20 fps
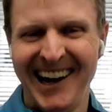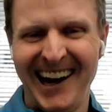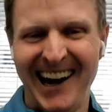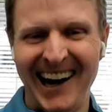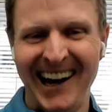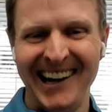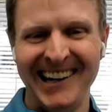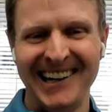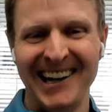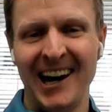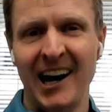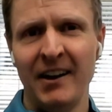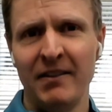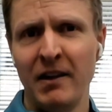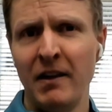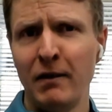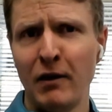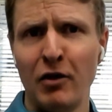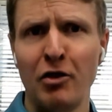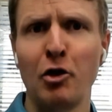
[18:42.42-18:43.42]
And
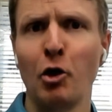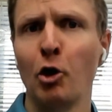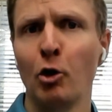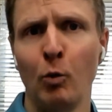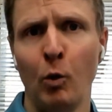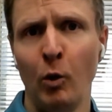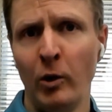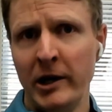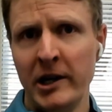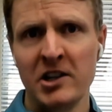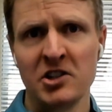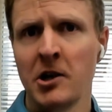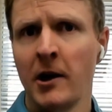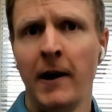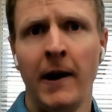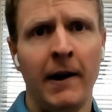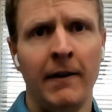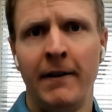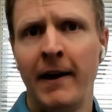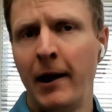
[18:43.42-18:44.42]
then the third one is
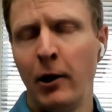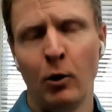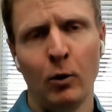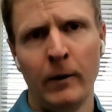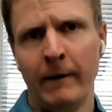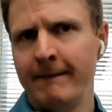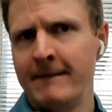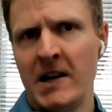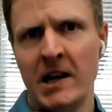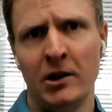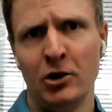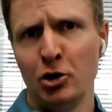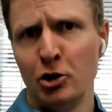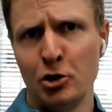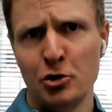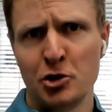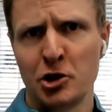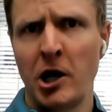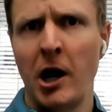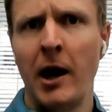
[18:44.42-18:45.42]
they don't
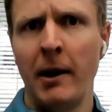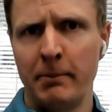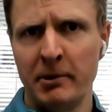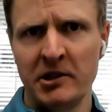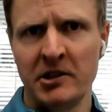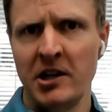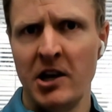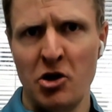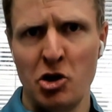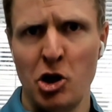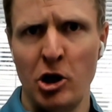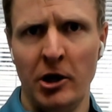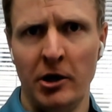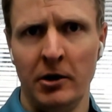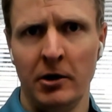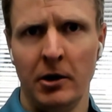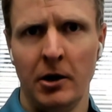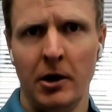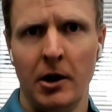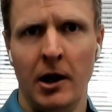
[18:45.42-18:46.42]
introduce
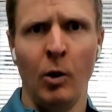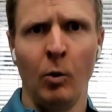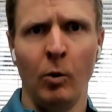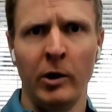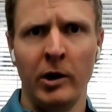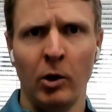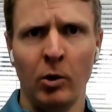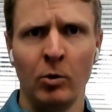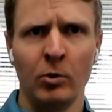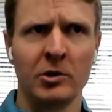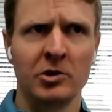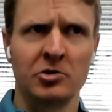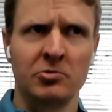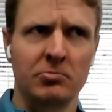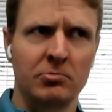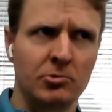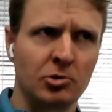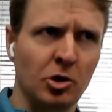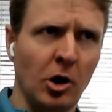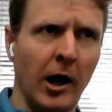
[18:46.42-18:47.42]
competition. What we always
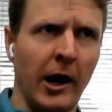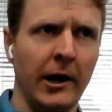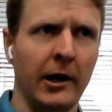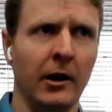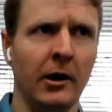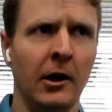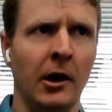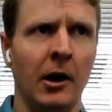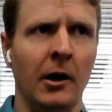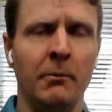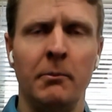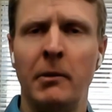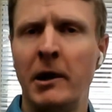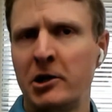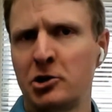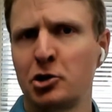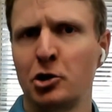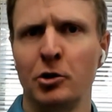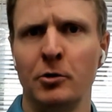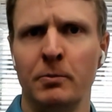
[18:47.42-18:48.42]
try to
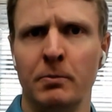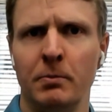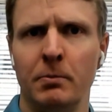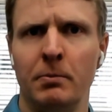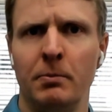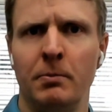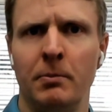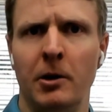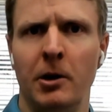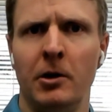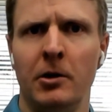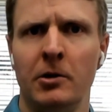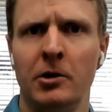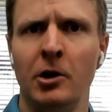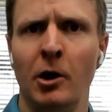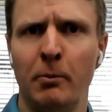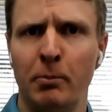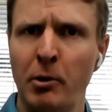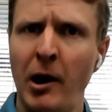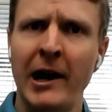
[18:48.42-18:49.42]
make sure
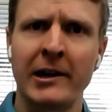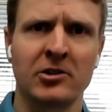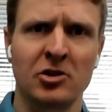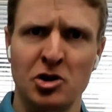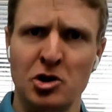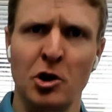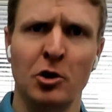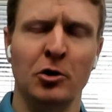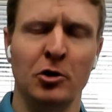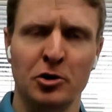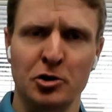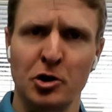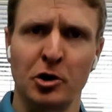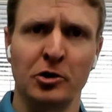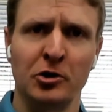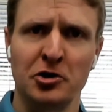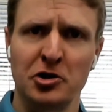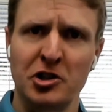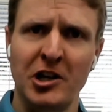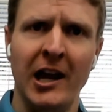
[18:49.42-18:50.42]
practice owners
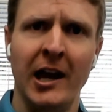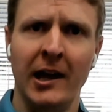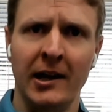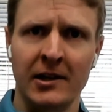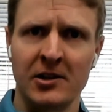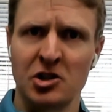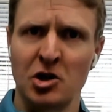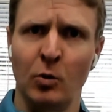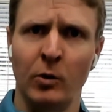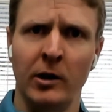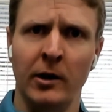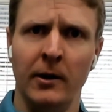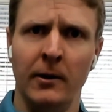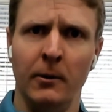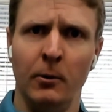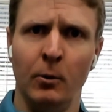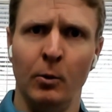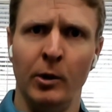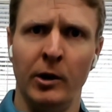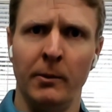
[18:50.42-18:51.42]
understand is that
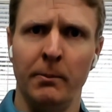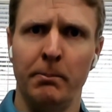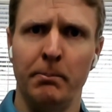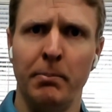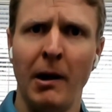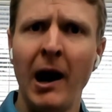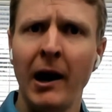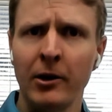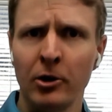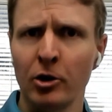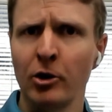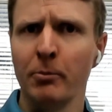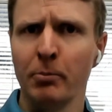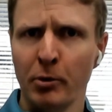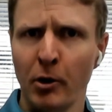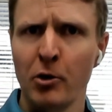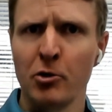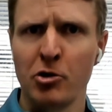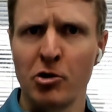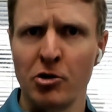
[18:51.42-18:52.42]
when a buyer
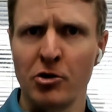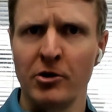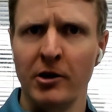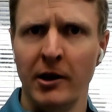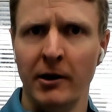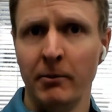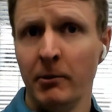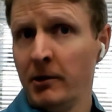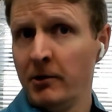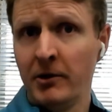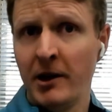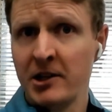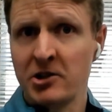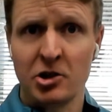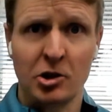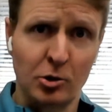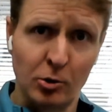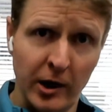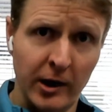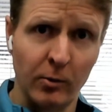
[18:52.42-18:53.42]
approaches them, and
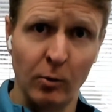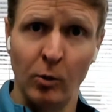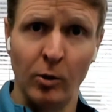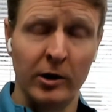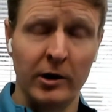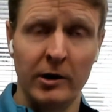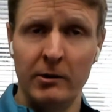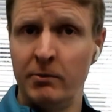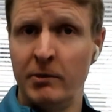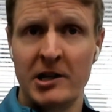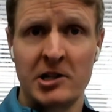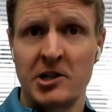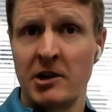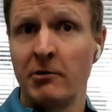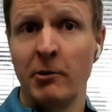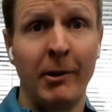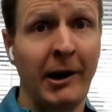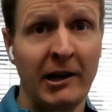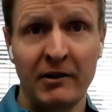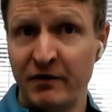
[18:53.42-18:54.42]
that's great when it makes
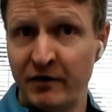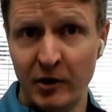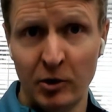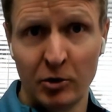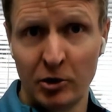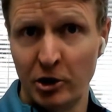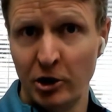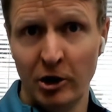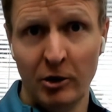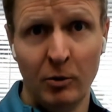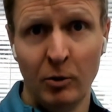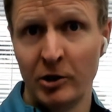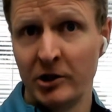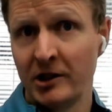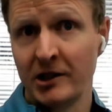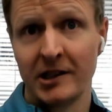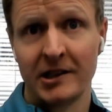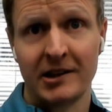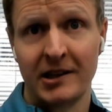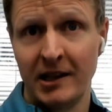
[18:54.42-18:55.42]
everybody feel good
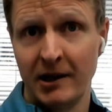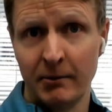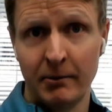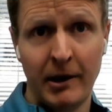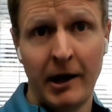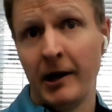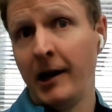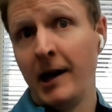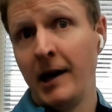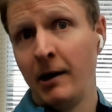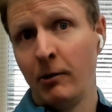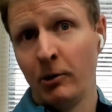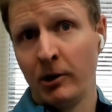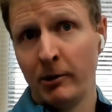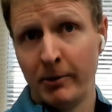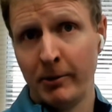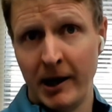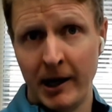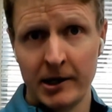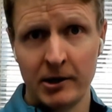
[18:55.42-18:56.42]
when you get the inbound, hey, I
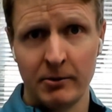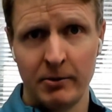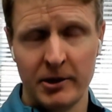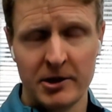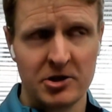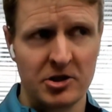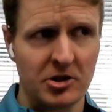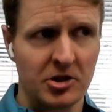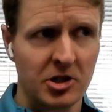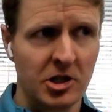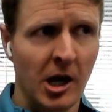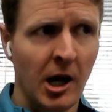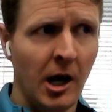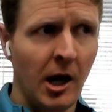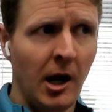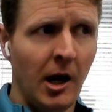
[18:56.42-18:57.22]
want to buy your business.